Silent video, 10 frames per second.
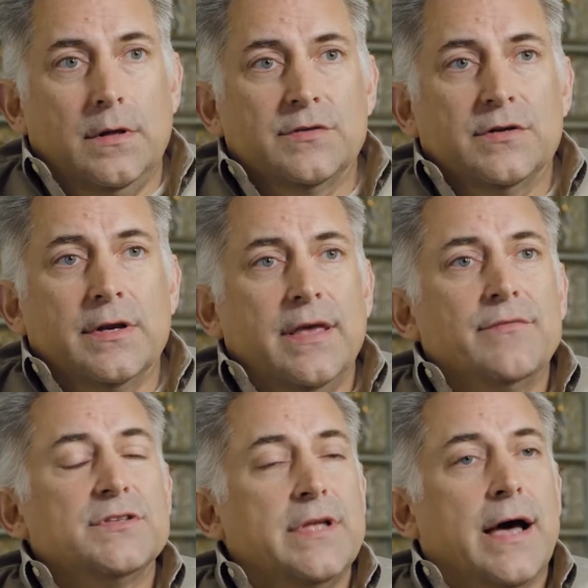it's going to give
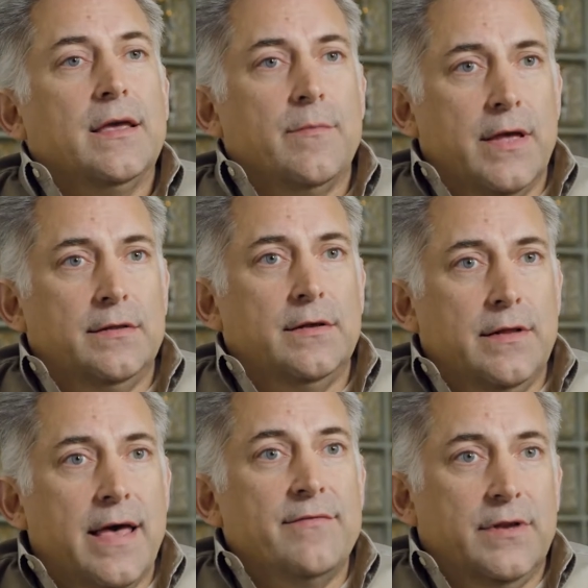us documented
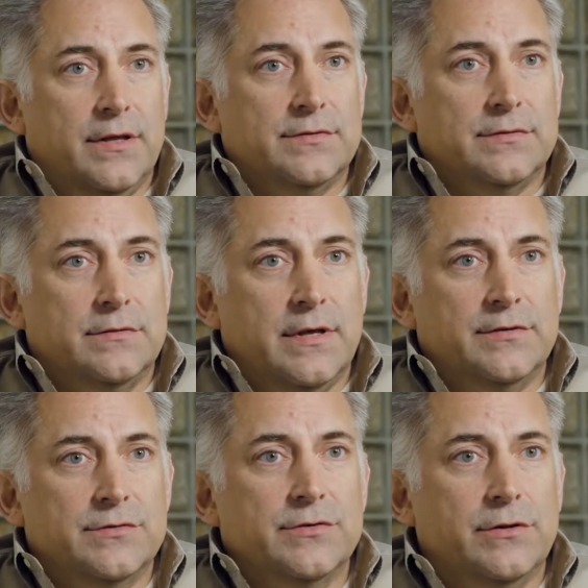evidence that
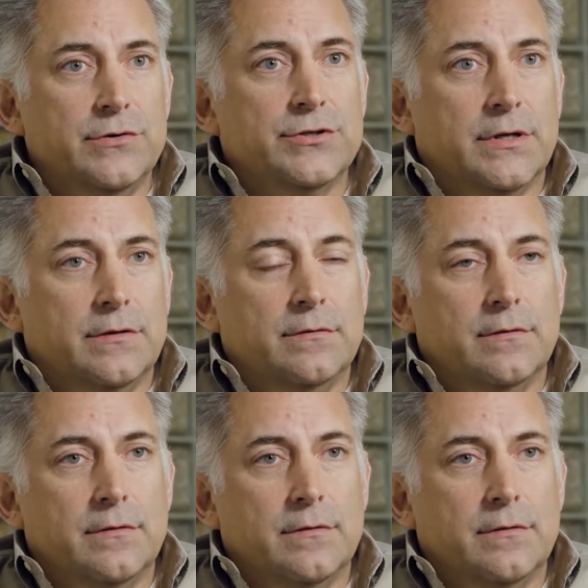the solution